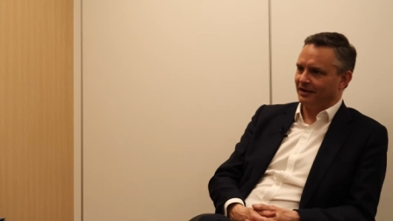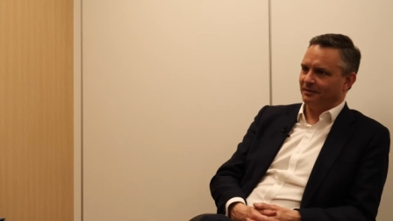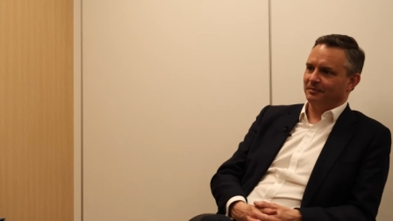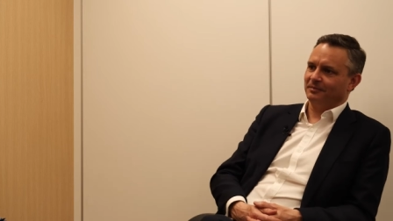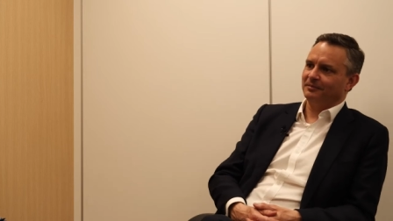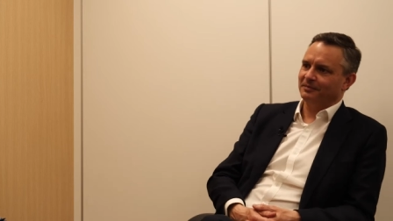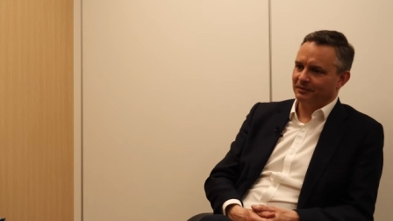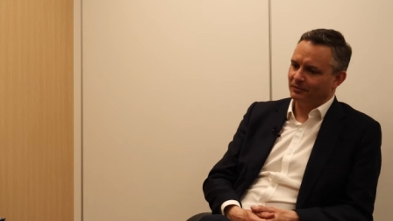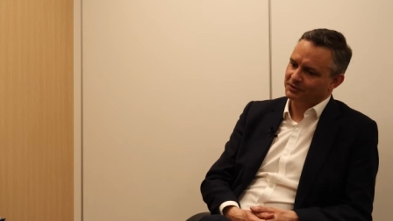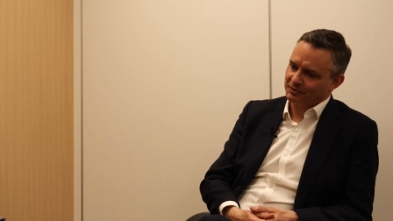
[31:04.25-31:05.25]
um,
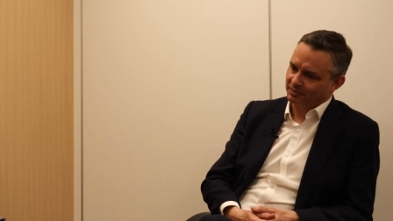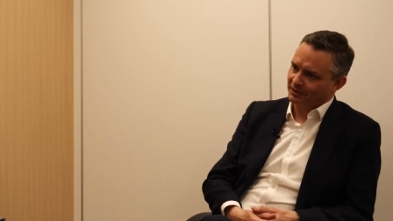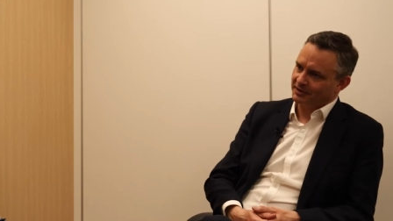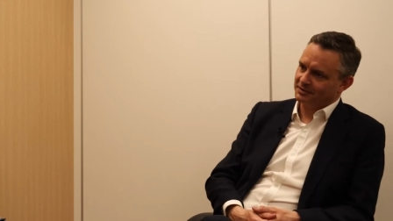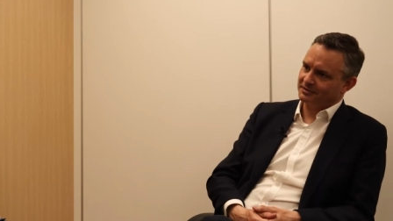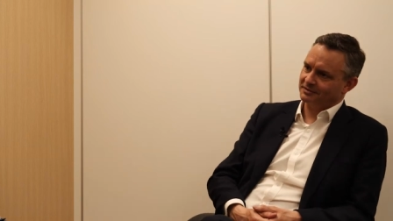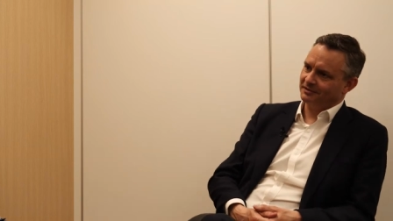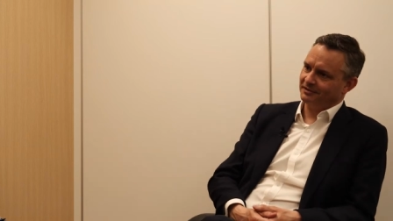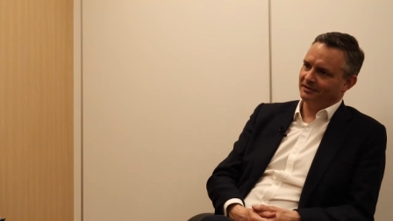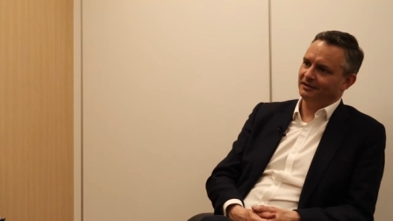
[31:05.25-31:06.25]
which implies
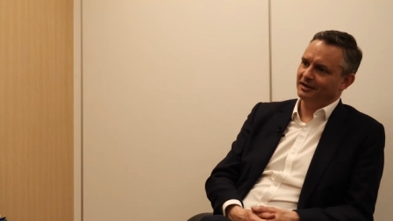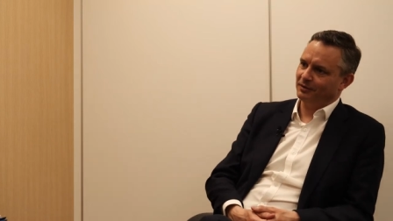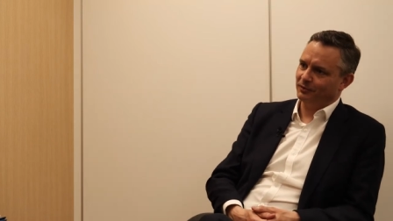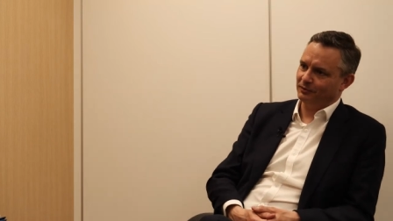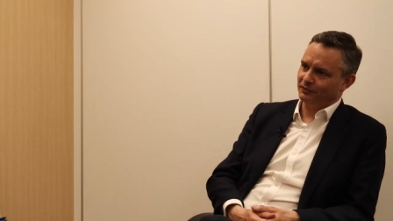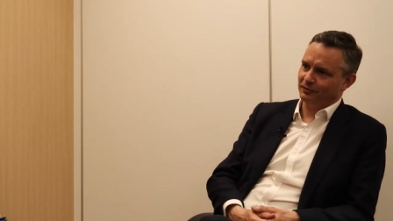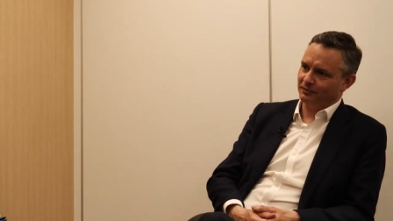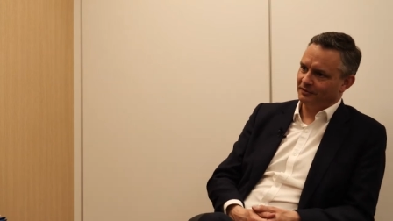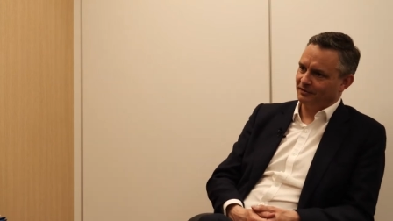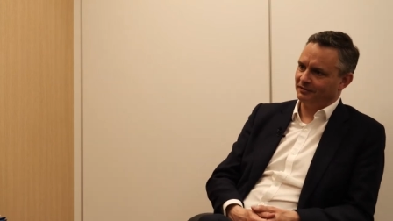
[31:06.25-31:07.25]
in that
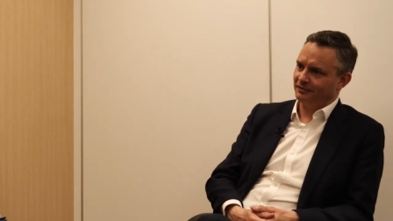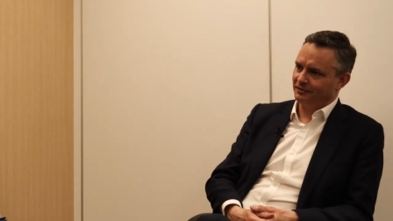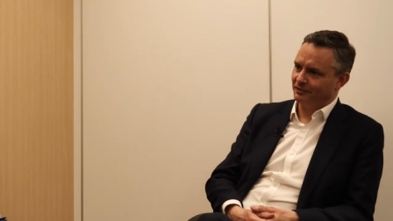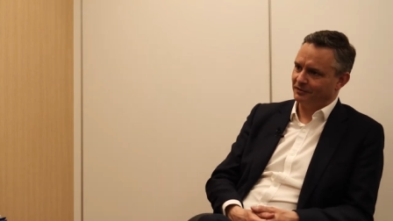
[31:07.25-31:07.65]
worldview that no,